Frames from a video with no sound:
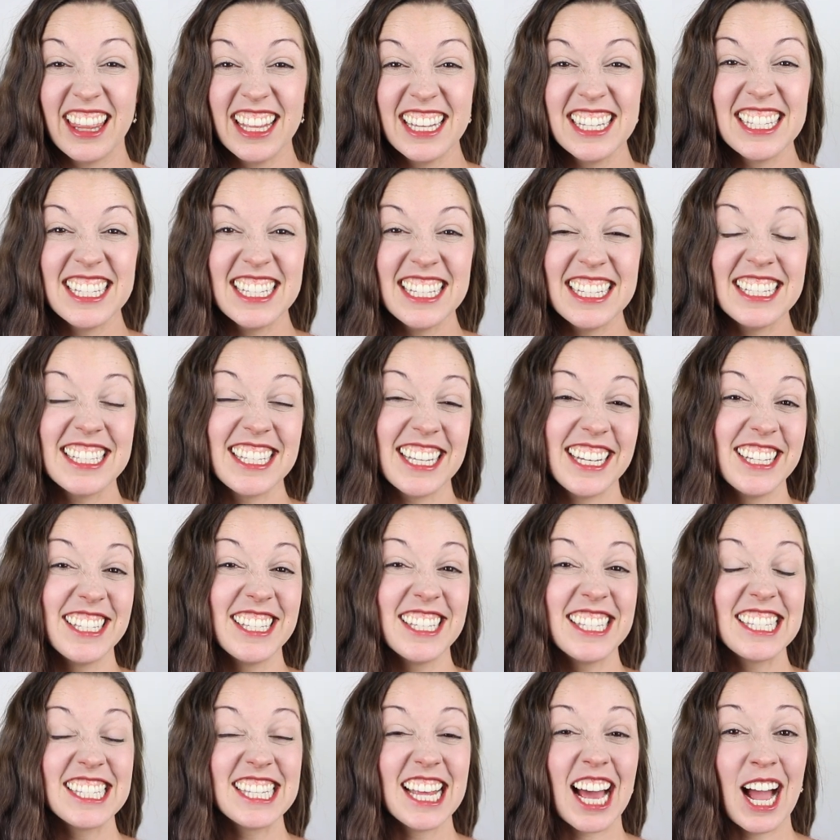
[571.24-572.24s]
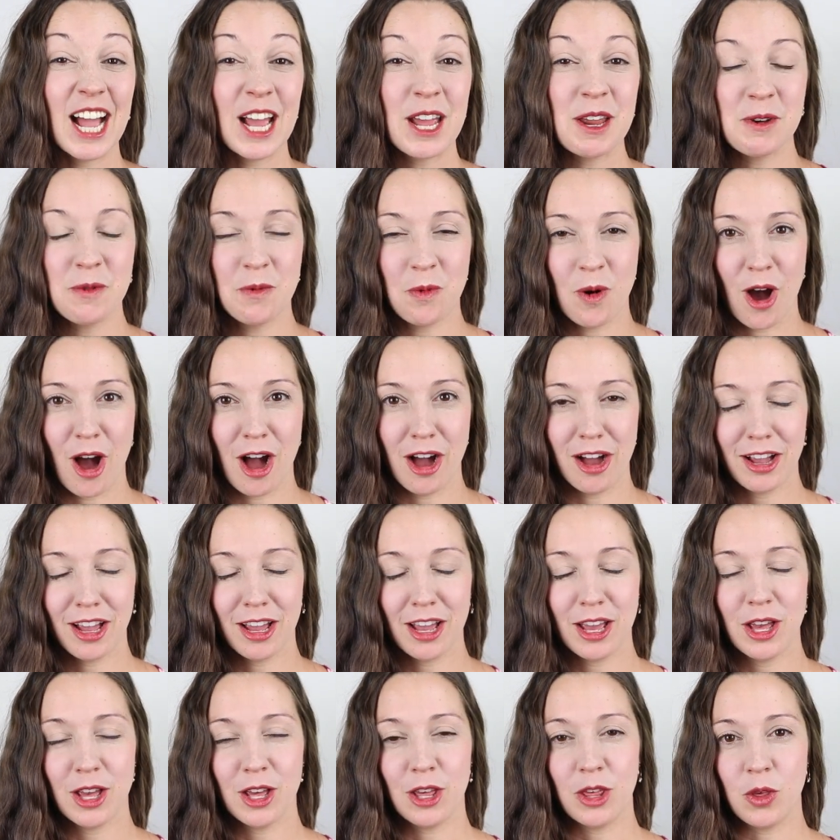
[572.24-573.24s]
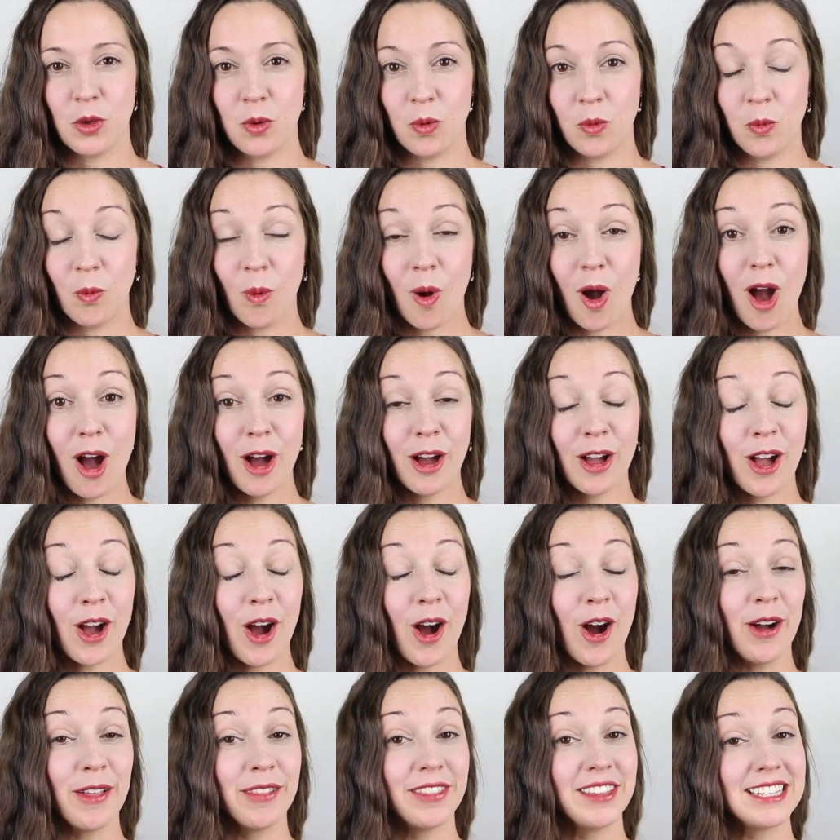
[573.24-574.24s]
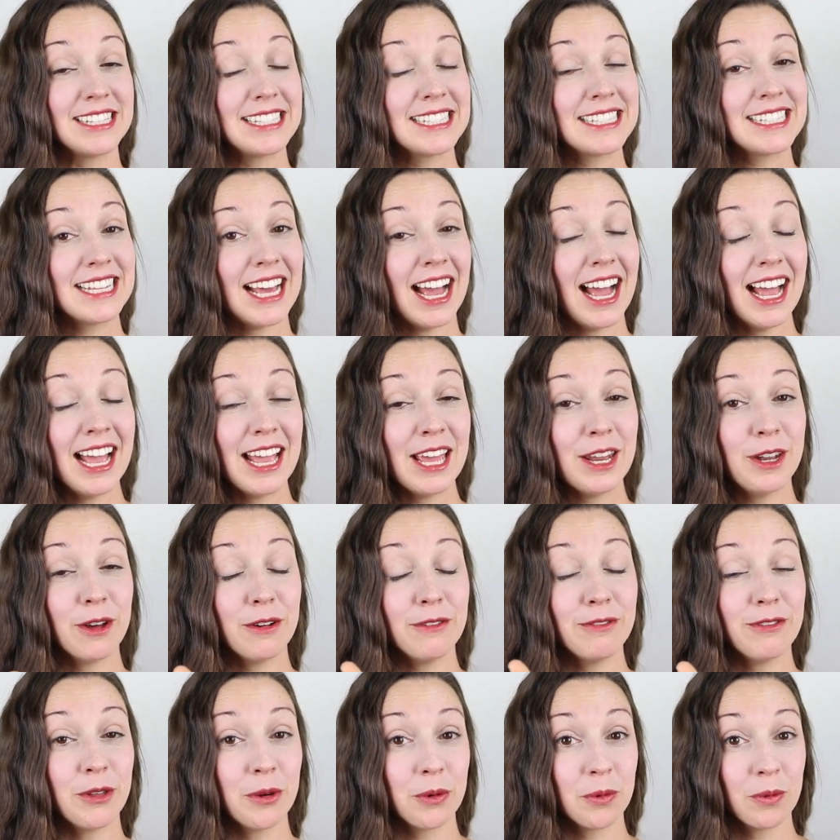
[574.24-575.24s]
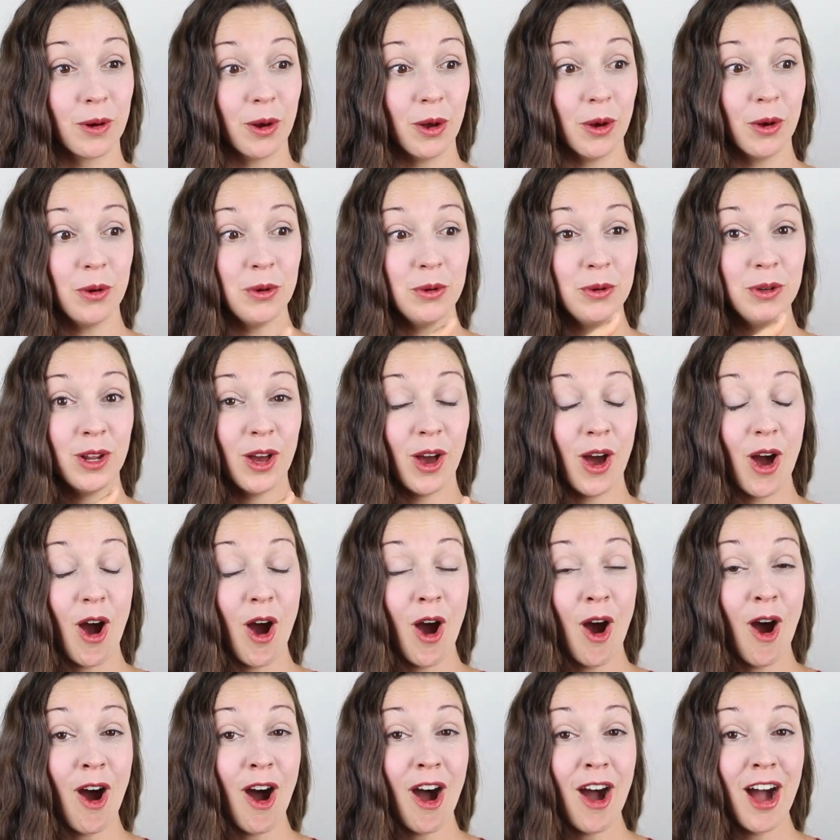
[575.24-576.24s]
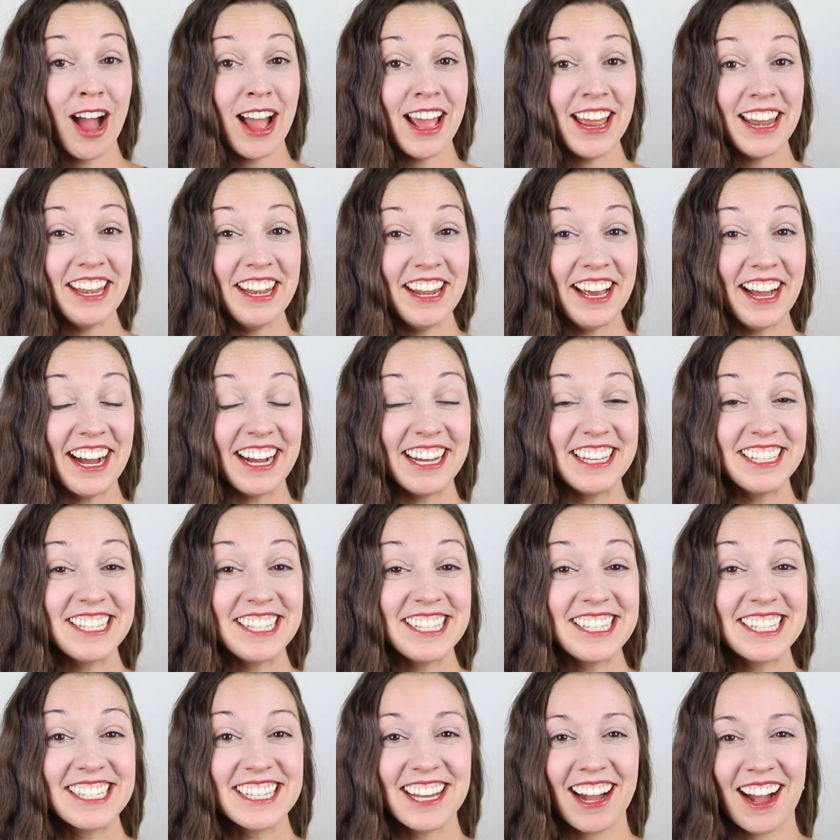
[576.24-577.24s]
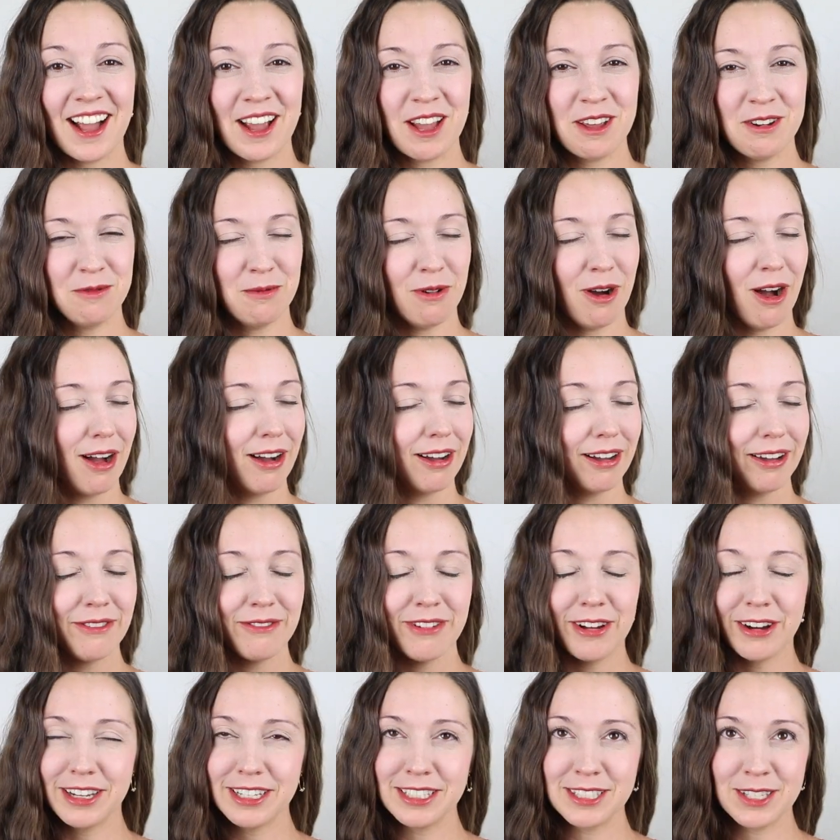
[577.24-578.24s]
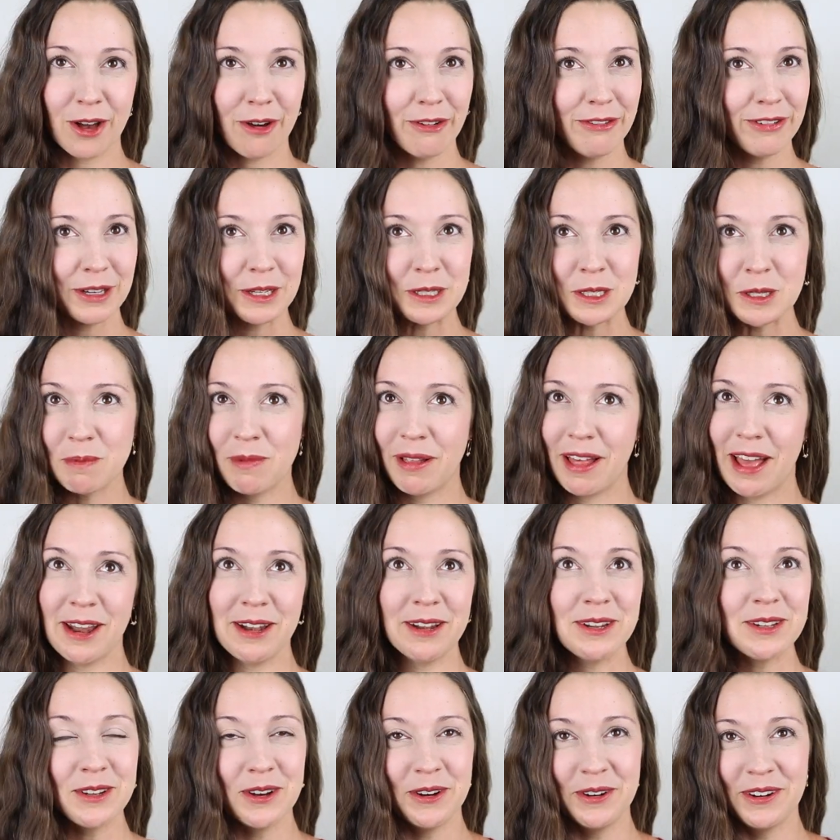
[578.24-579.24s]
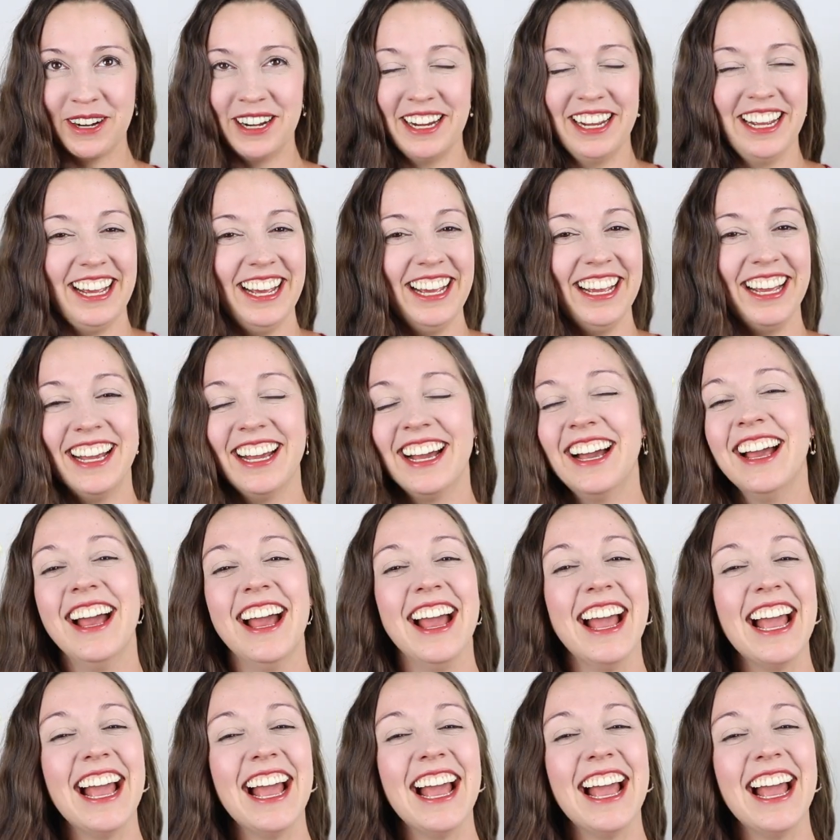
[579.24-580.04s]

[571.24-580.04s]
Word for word: This is a sidewalk. You walk on the side of the road on a sidewalk. Very self-explanatory.